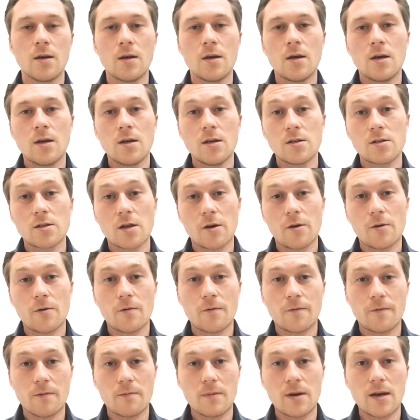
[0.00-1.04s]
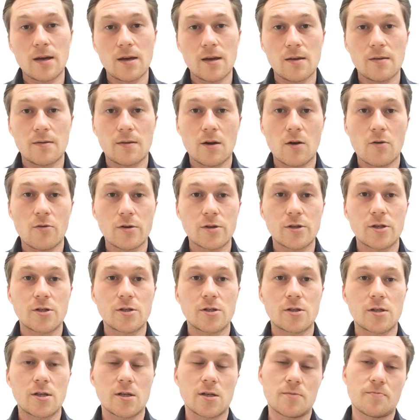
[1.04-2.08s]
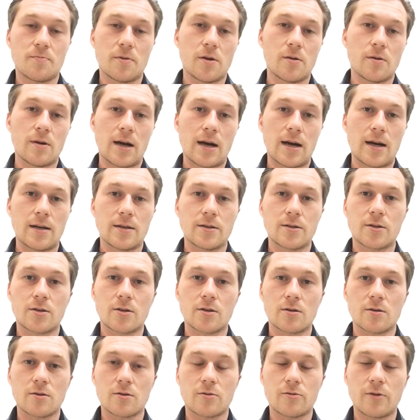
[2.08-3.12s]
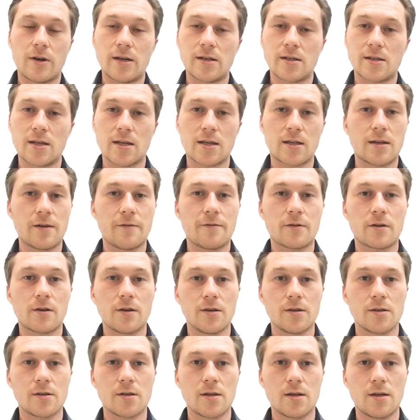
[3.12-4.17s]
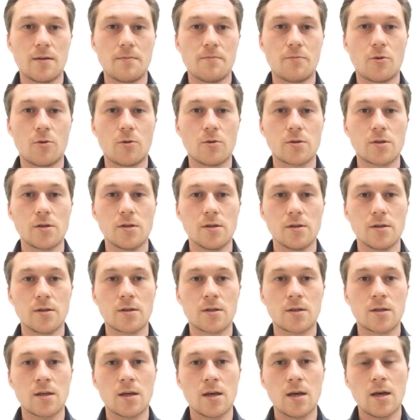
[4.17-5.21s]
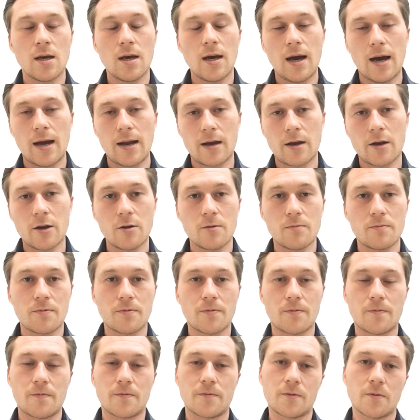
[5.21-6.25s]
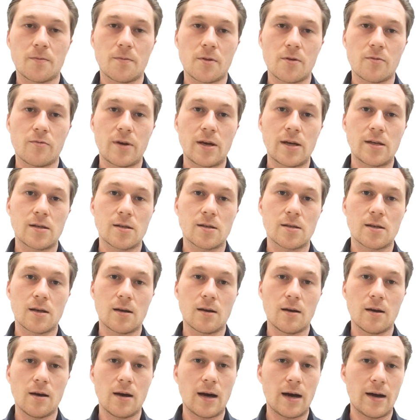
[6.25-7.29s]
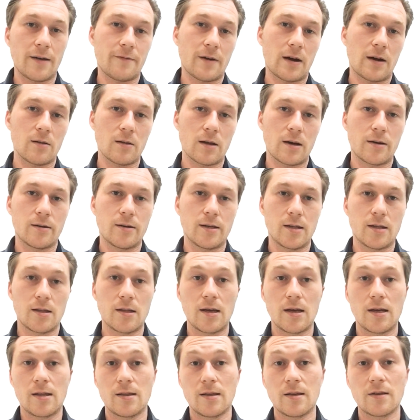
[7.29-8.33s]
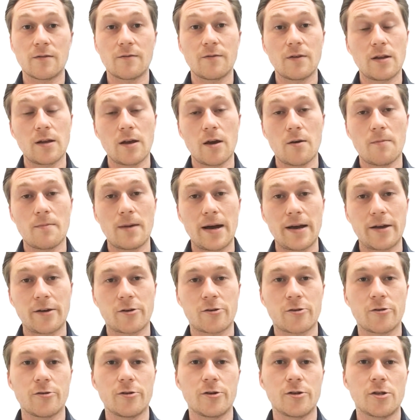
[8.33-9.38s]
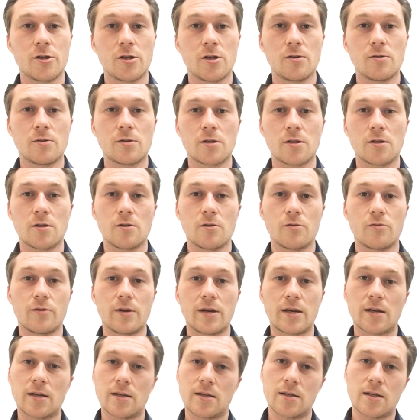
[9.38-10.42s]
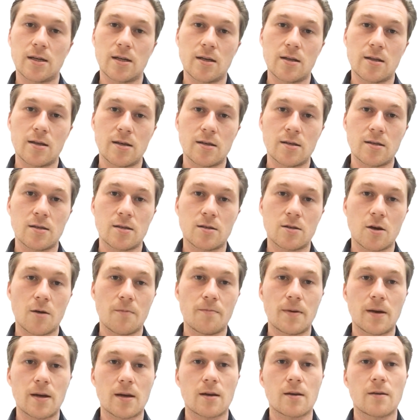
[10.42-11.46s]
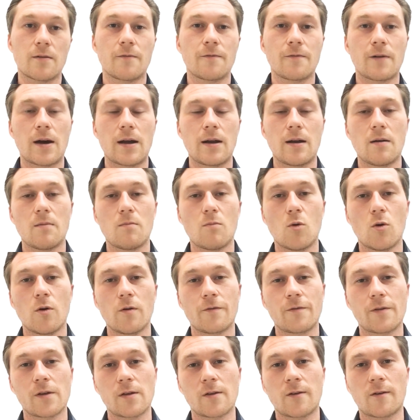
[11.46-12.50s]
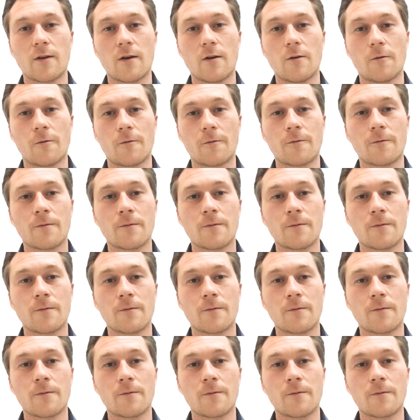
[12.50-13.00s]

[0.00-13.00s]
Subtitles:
So for me, the origins dispute has great significance and importance, and I hope some of the reasons that I've outlined in this video might encourage you to reconsider this topic and find out more for yourself.